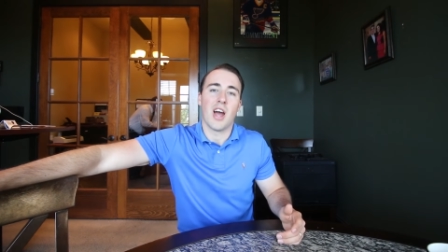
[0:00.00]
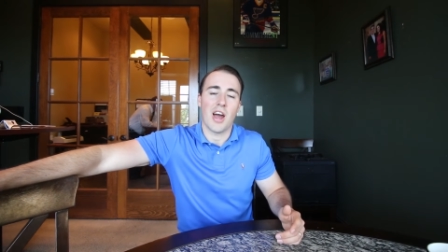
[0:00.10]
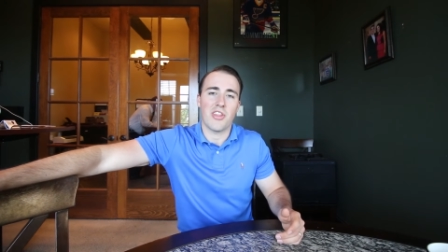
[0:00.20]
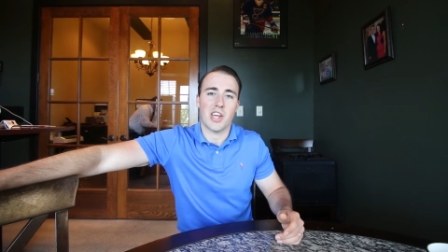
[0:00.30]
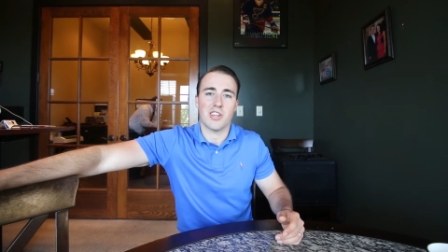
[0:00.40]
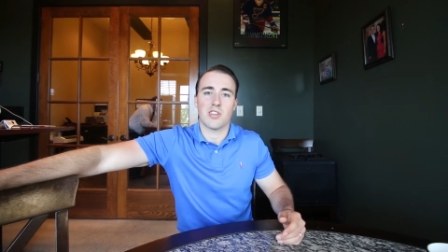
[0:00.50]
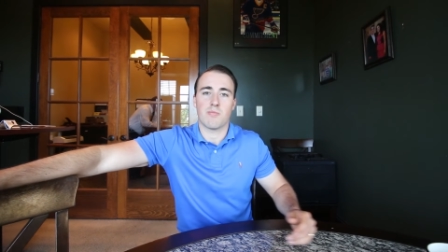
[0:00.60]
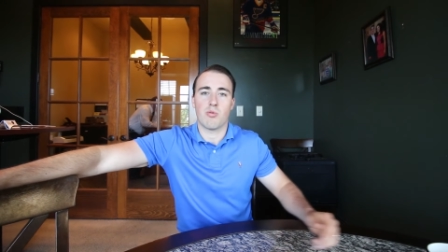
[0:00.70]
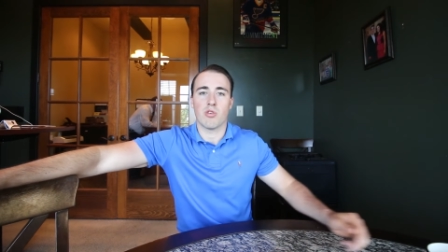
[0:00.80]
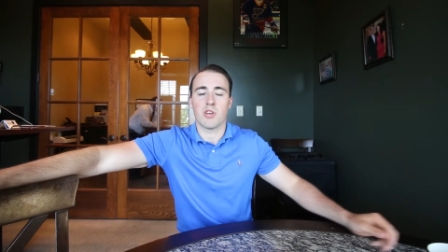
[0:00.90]
I think it's
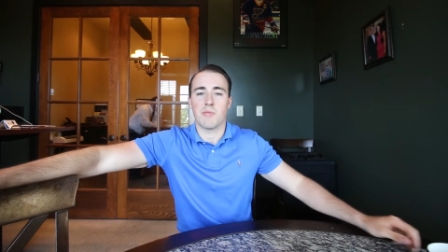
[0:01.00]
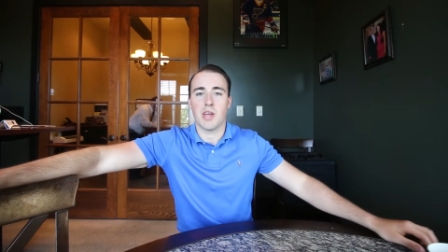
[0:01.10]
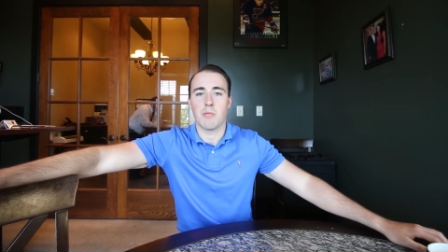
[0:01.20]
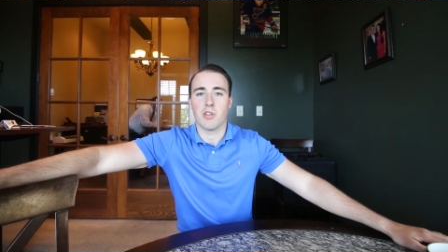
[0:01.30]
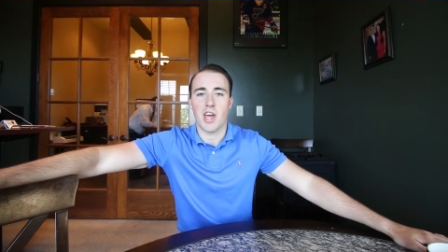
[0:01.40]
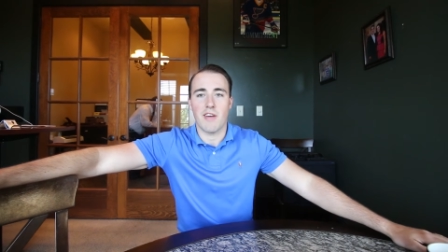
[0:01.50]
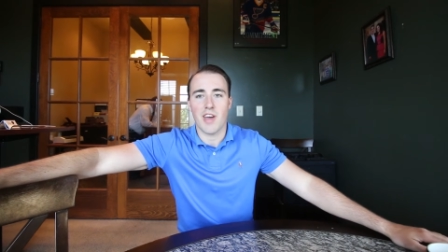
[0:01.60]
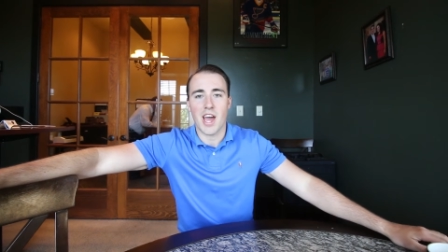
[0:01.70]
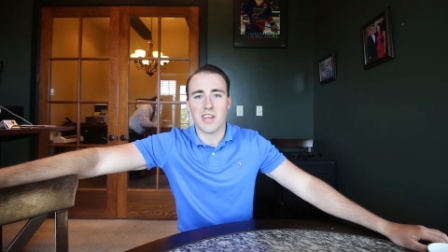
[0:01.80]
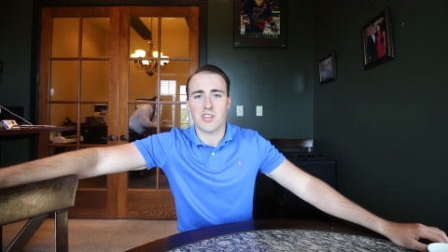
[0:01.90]
important to be able to have
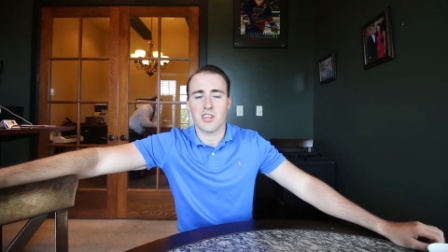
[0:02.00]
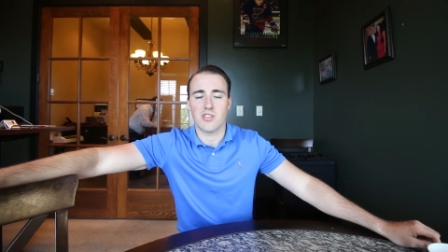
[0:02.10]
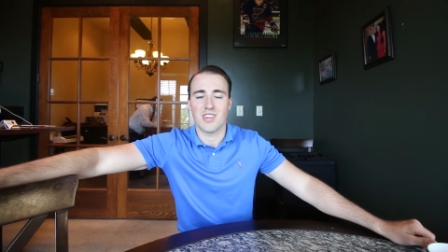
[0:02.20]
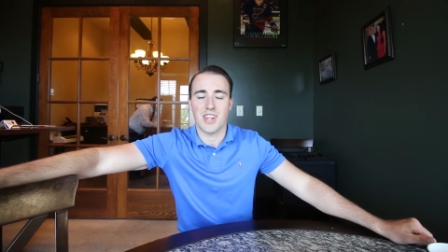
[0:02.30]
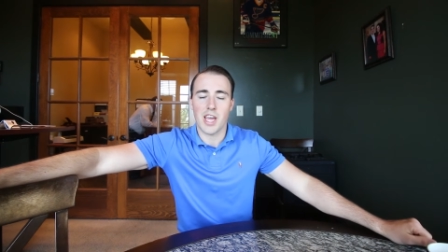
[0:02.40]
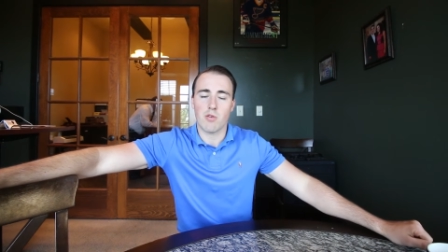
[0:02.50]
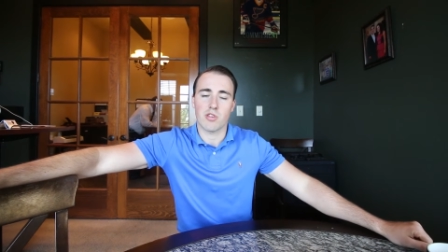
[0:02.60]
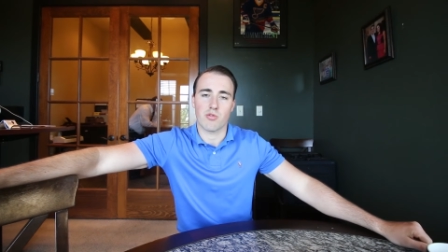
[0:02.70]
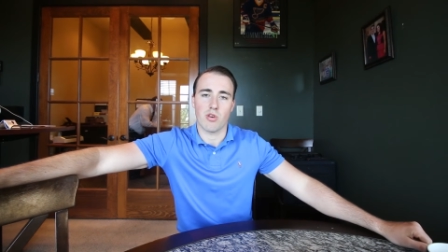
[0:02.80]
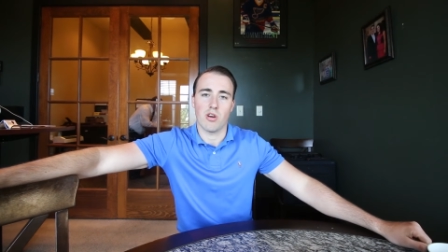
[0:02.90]
access to take
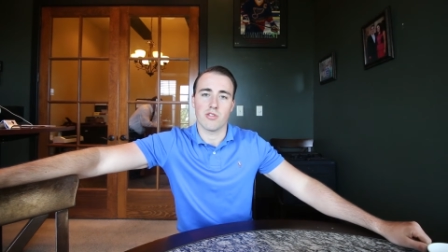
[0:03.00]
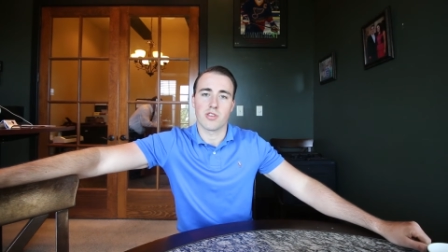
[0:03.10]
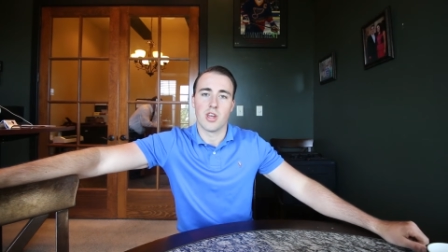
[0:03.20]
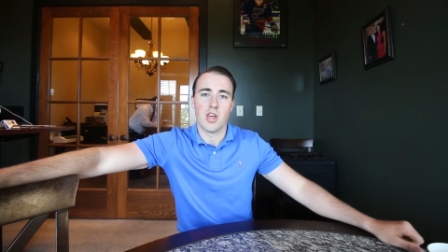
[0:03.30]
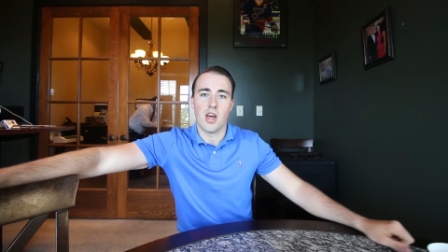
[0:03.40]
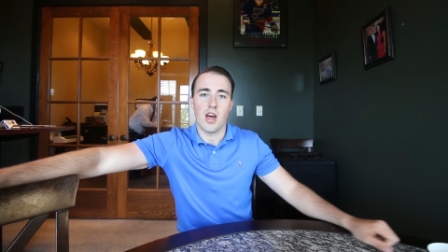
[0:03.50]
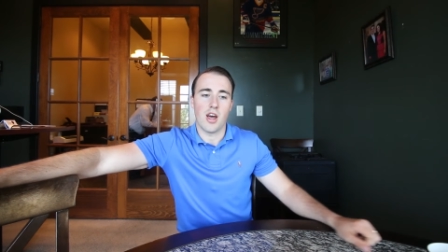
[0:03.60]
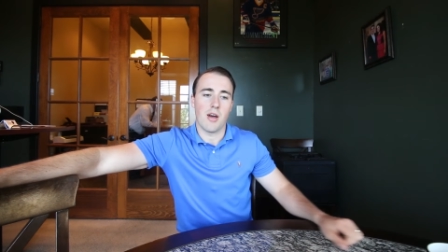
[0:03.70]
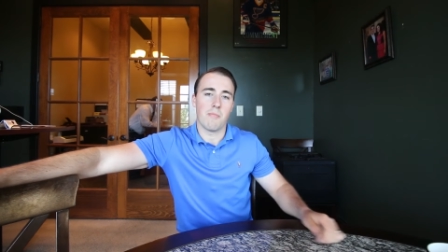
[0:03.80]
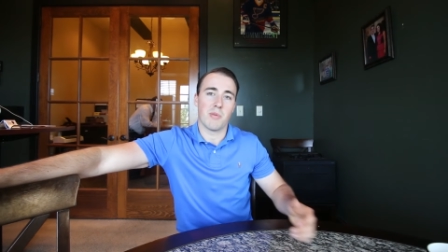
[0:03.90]
withdrawals,
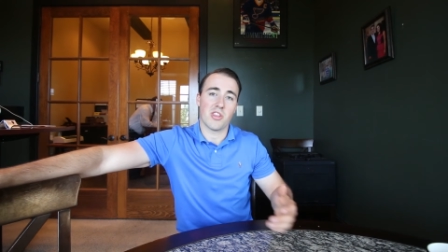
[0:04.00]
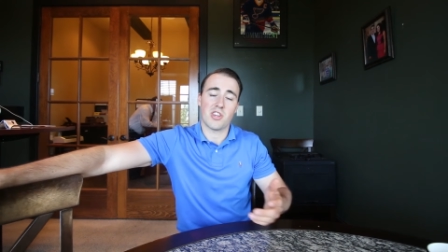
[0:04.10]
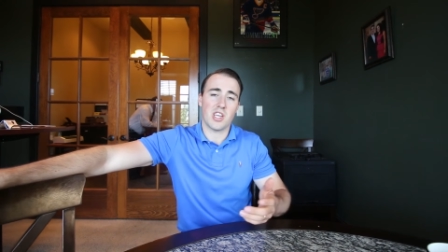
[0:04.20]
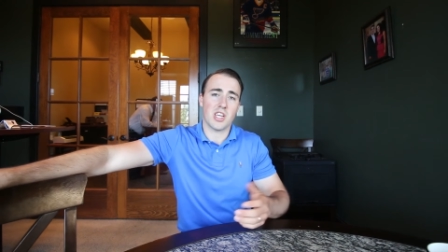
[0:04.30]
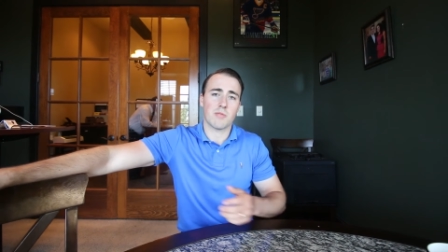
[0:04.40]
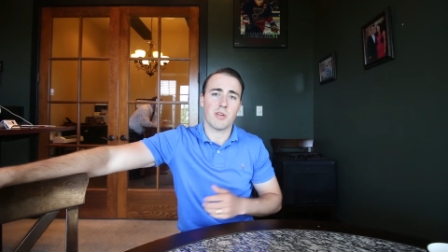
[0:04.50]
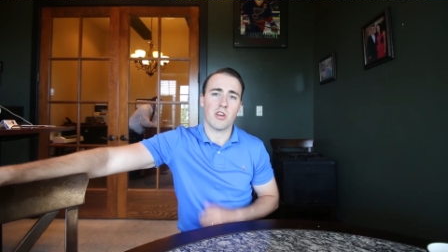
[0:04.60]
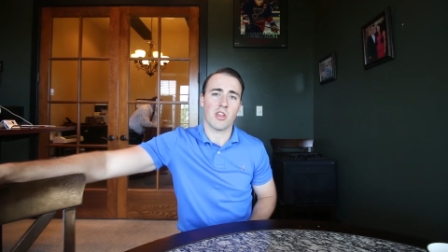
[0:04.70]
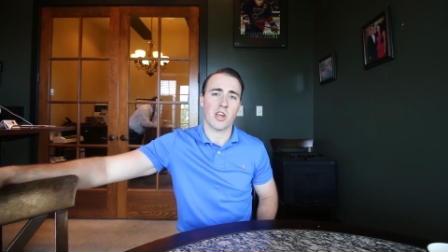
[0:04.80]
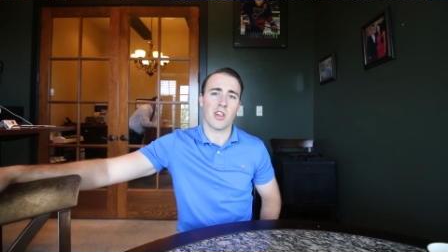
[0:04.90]
uh, but the T S P
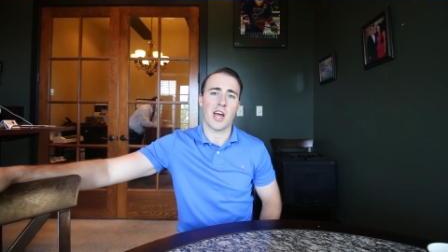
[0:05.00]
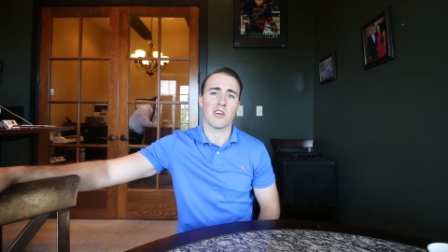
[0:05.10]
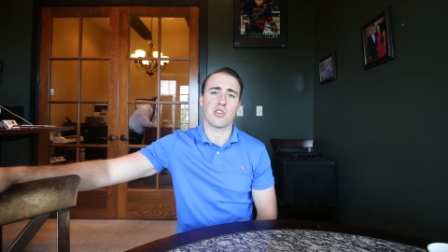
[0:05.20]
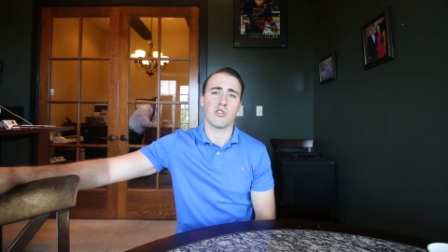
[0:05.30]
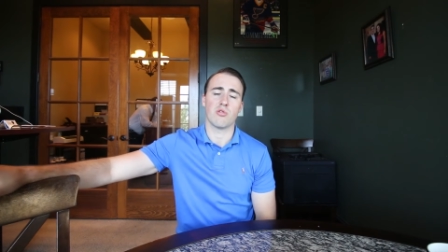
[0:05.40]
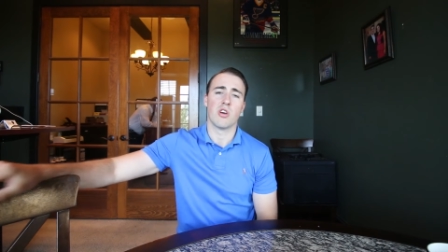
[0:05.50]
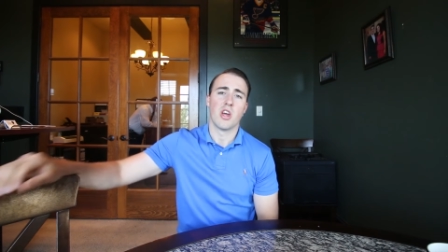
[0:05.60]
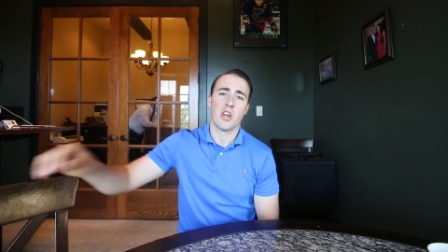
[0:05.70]
only allows you